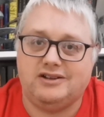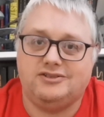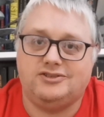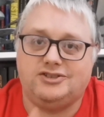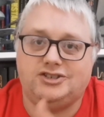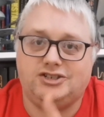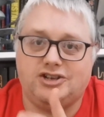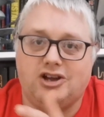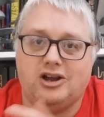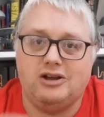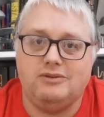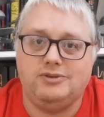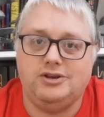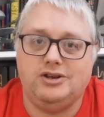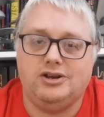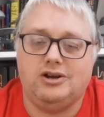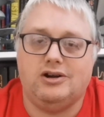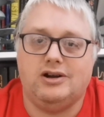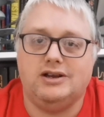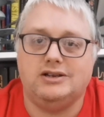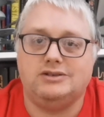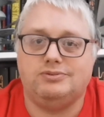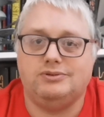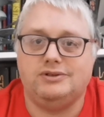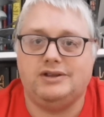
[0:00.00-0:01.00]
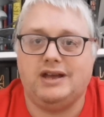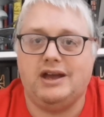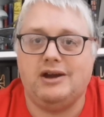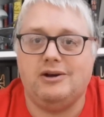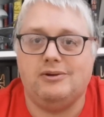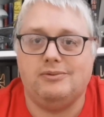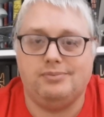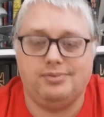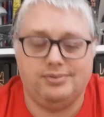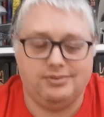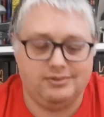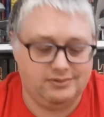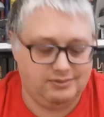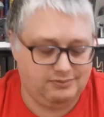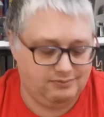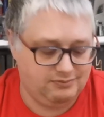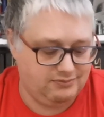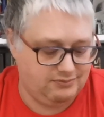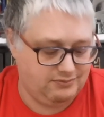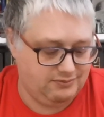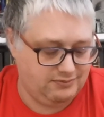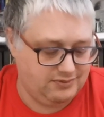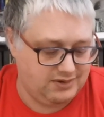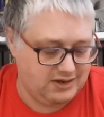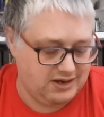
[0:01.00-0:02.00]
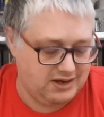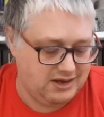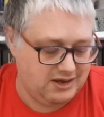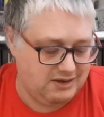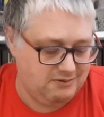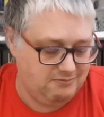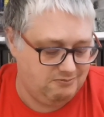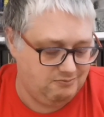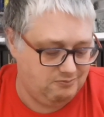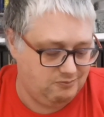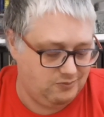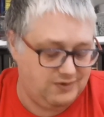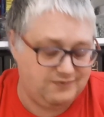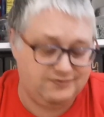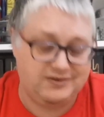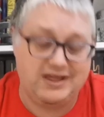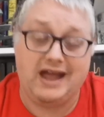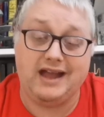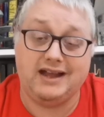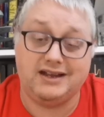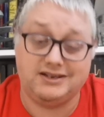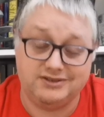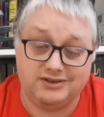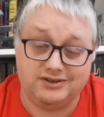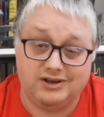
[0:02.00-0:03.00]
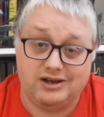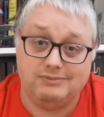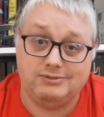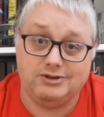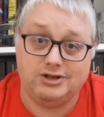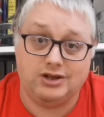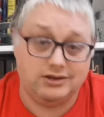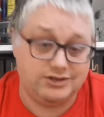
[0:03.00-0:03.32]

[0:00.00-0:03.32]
I just hope you guys would help with that excitement.